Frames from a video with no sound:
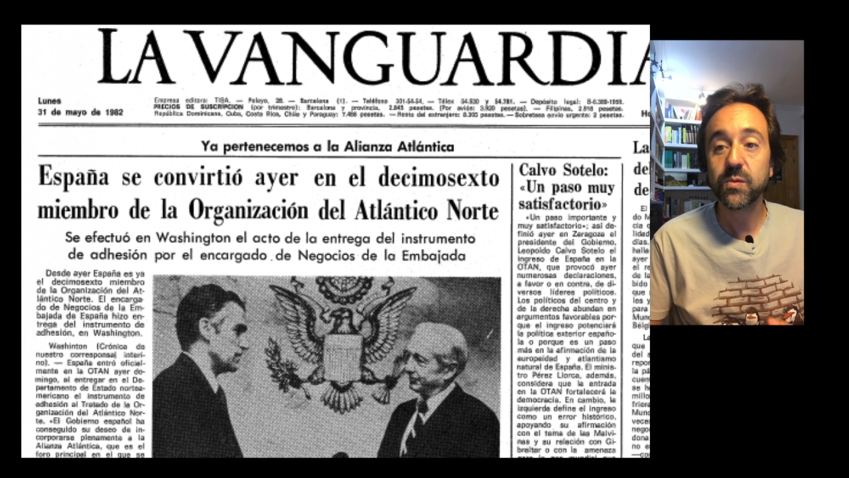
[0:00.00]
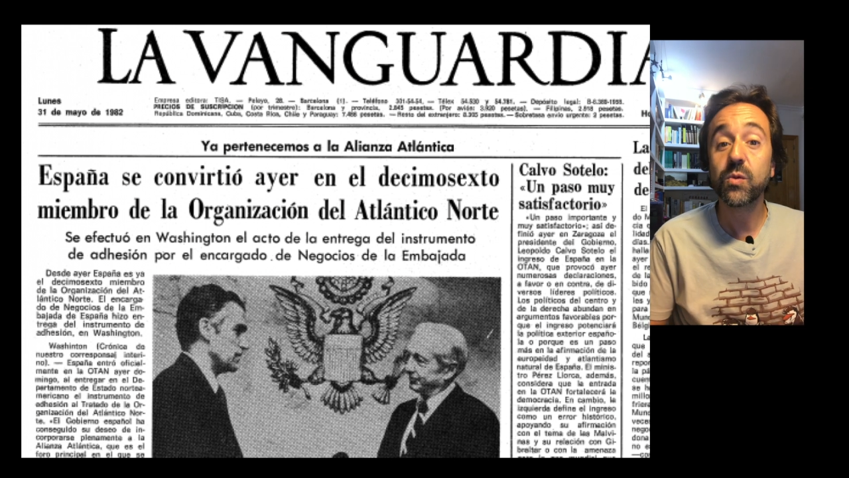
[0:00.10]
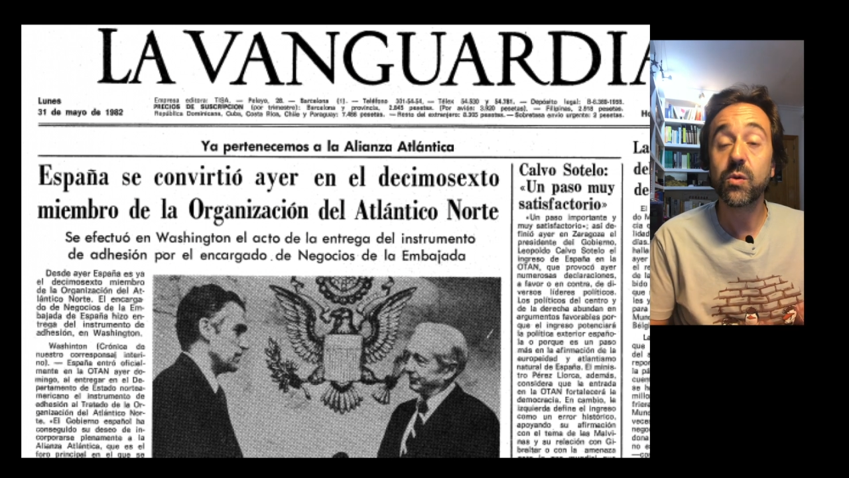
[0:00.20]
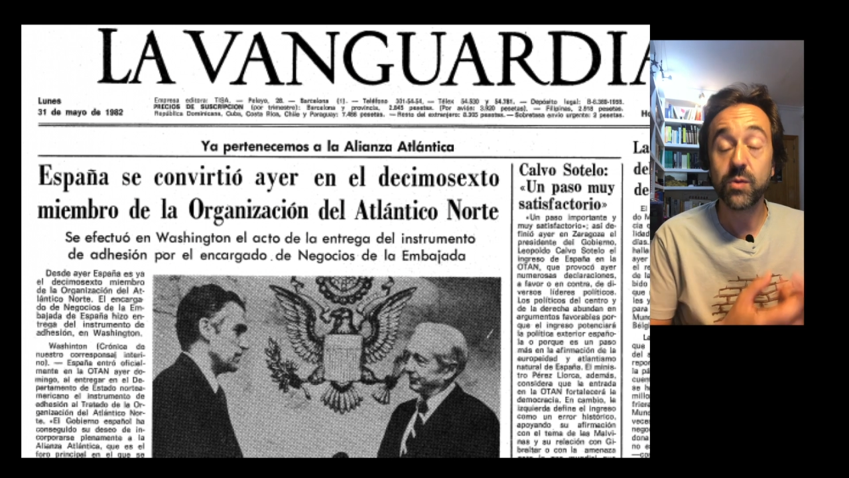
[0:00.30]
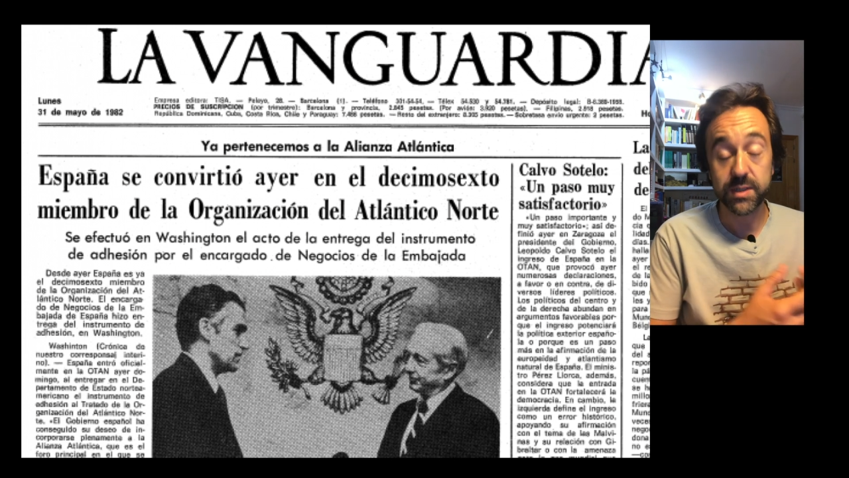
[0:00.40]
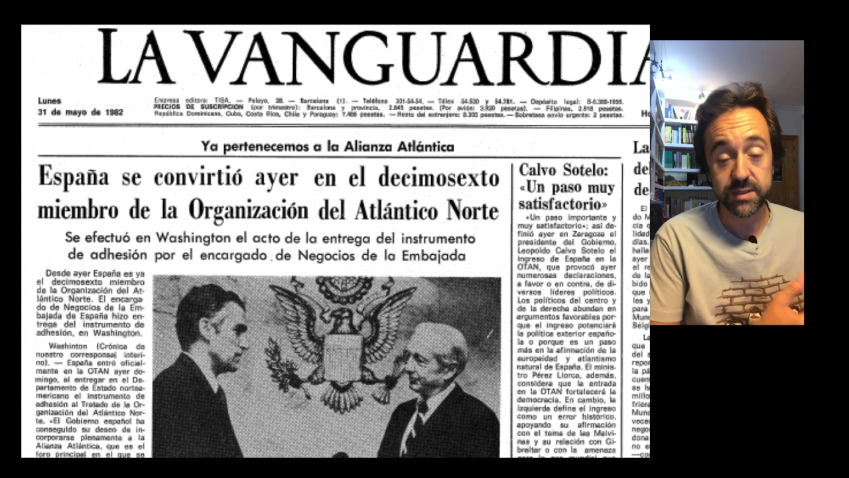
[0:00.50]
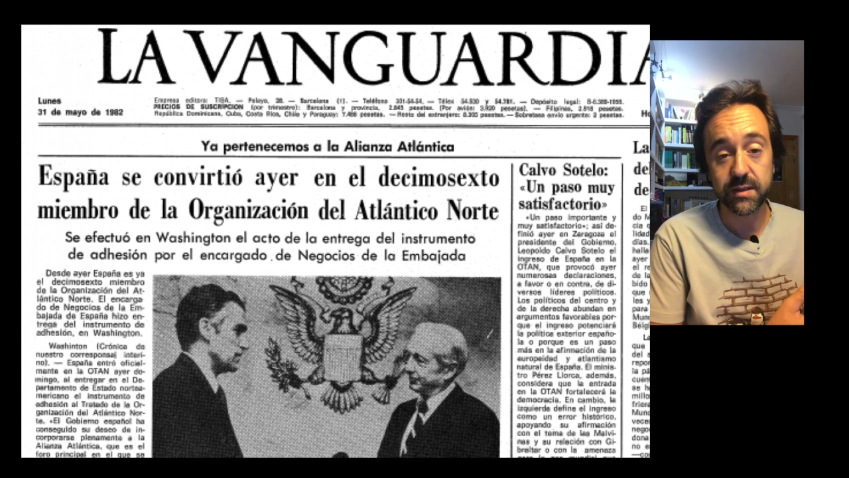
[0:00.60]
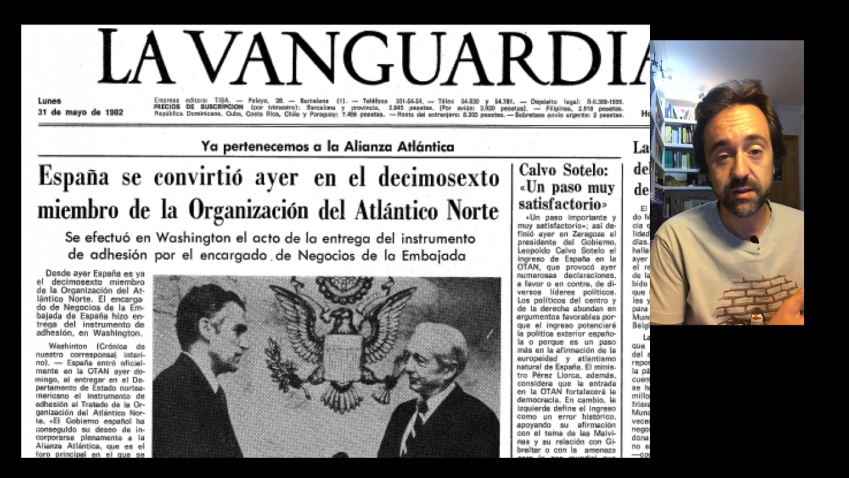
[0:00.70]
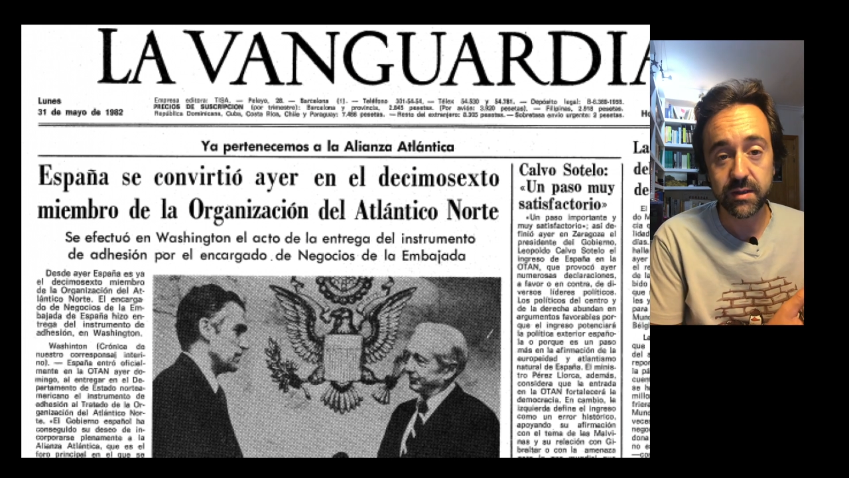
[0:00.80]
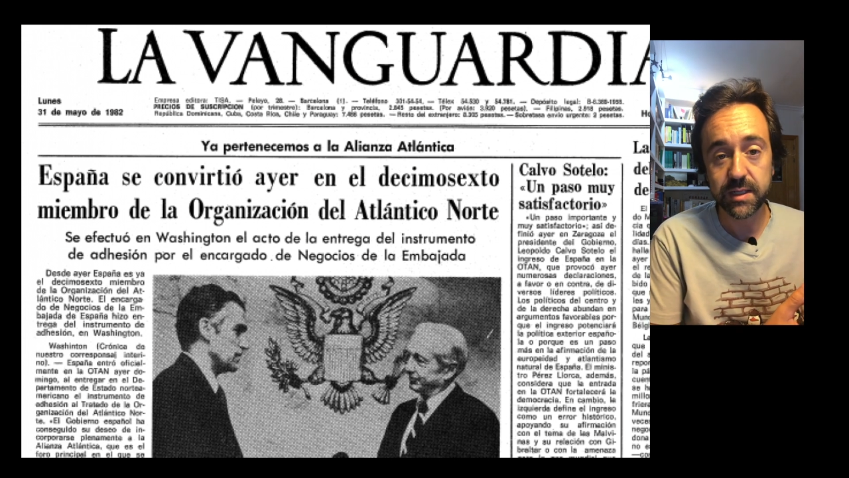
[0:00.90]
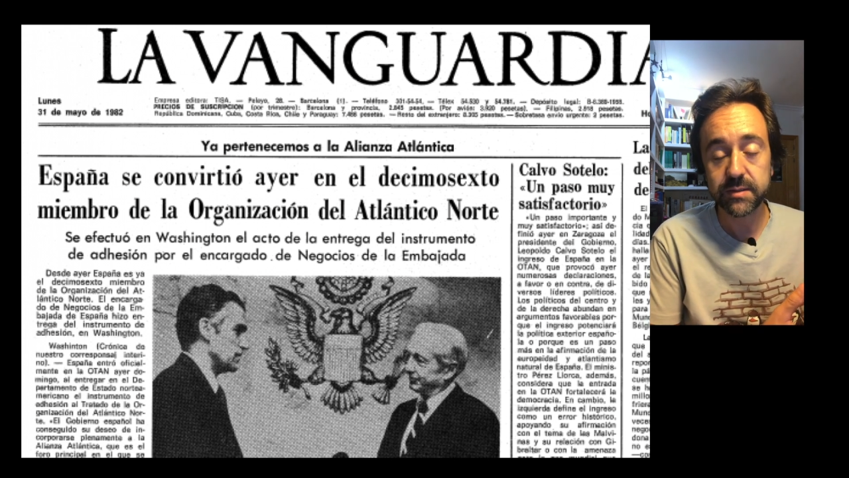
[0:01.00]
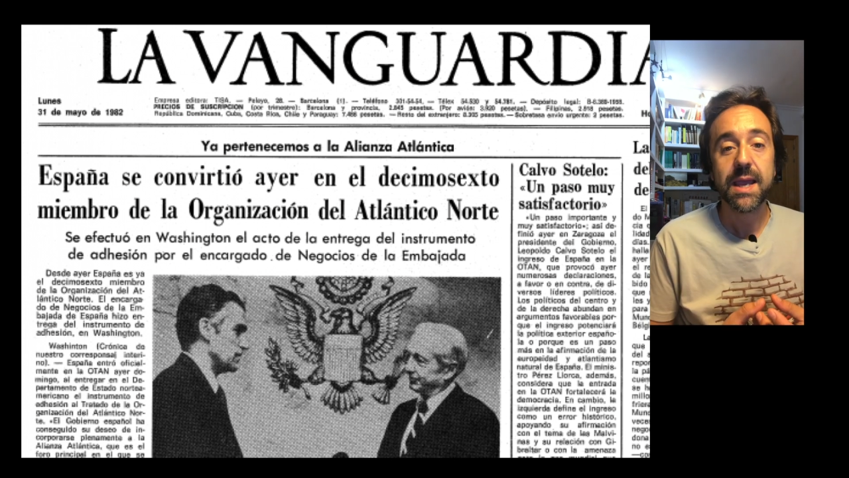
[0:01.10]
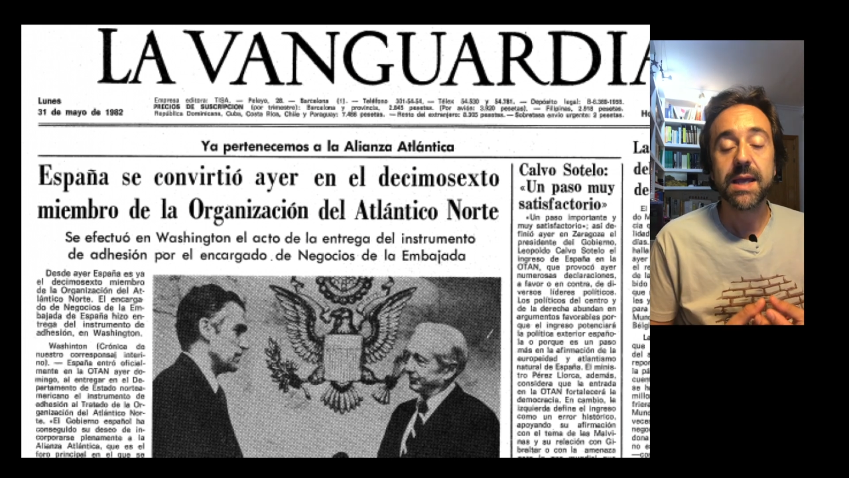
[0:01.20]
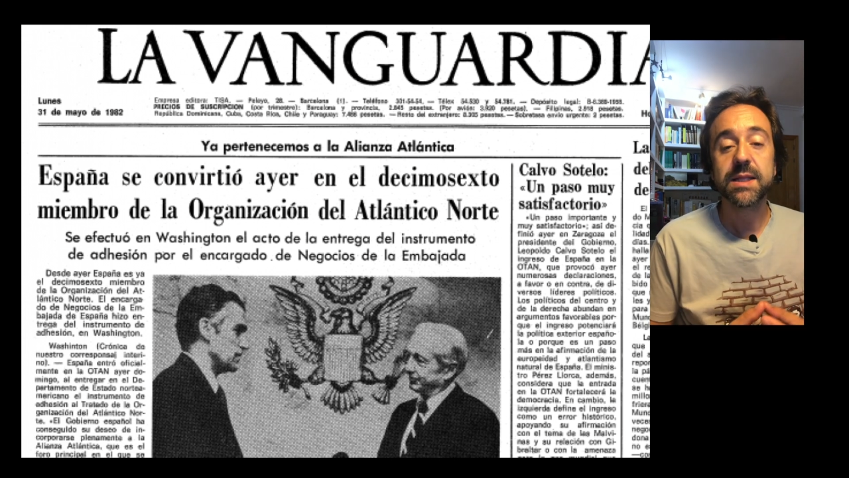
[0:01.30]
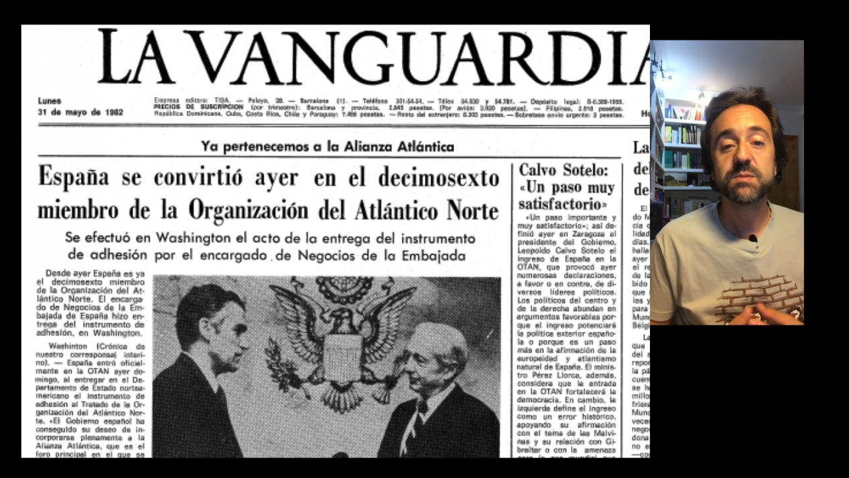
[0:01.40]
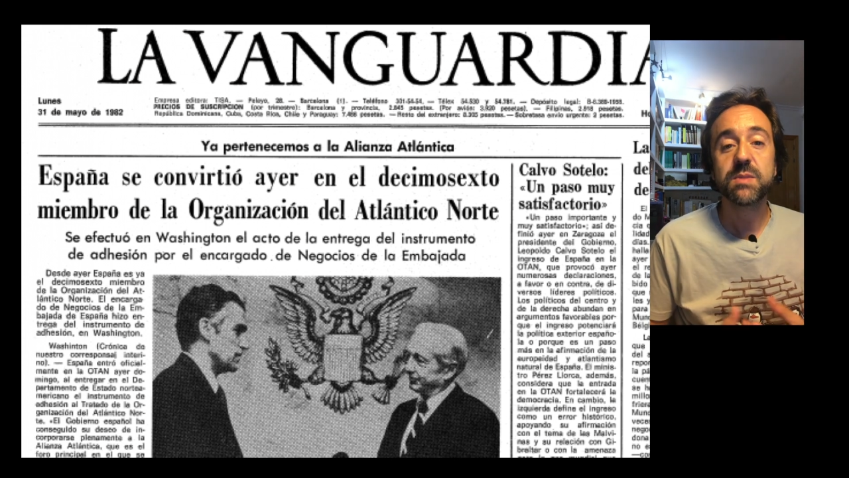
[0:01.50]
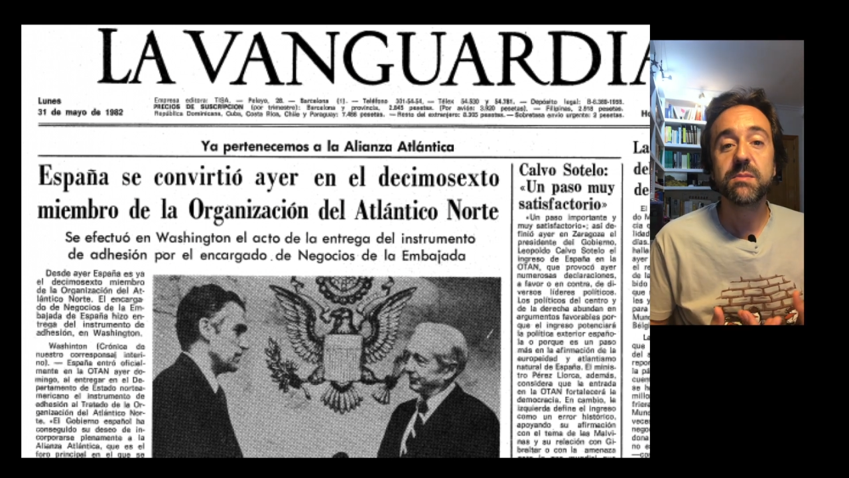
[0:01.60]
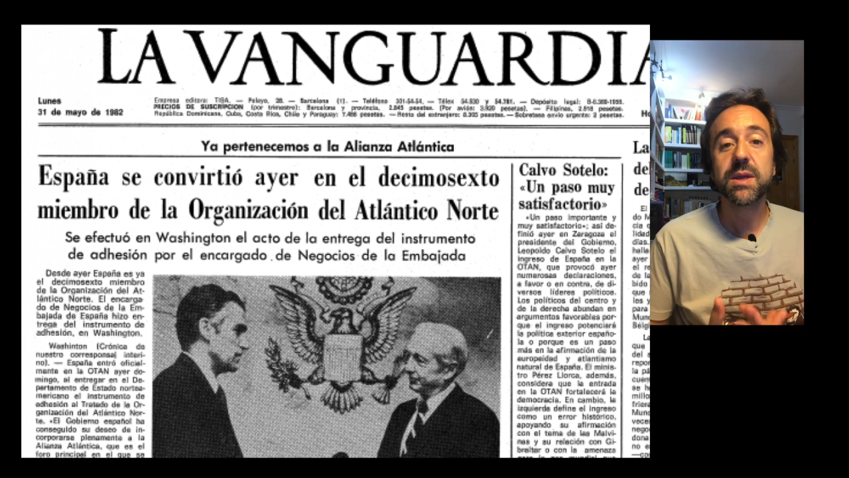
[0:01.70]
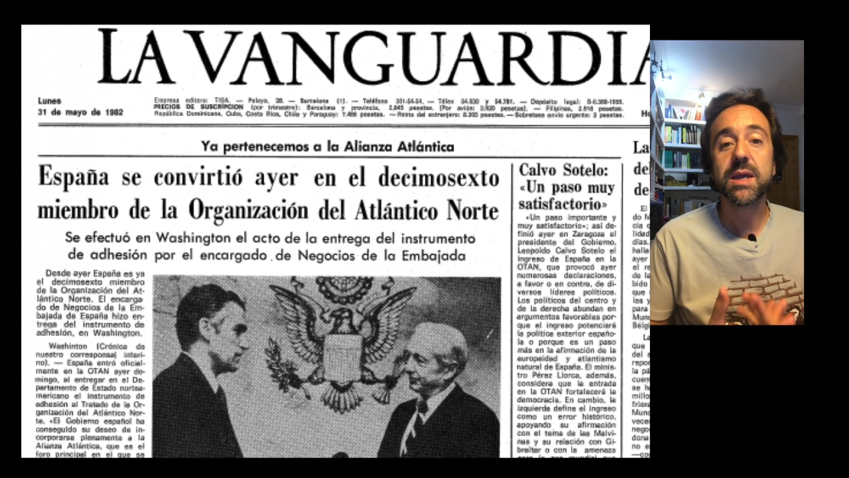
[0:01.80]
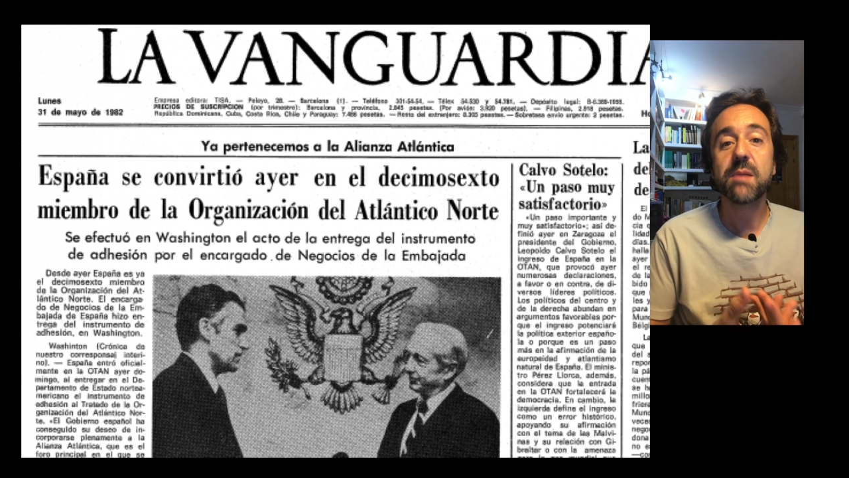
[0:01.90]
We will study that. And
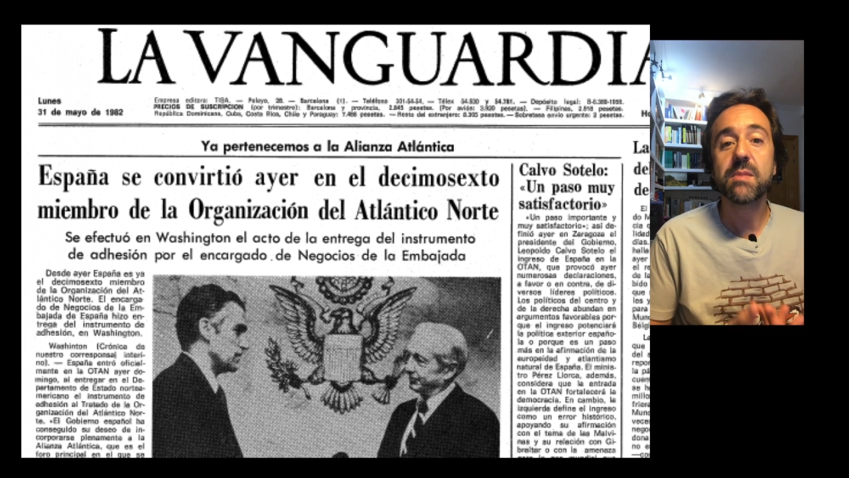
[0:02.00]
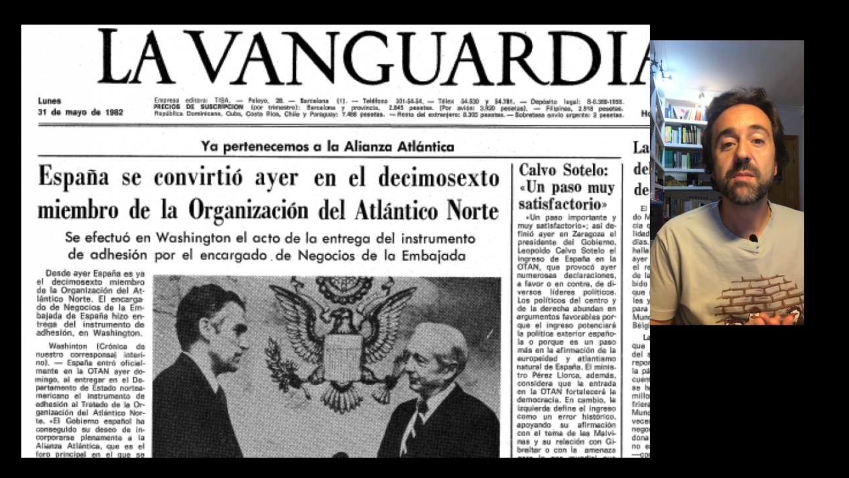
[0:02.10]
Spain became a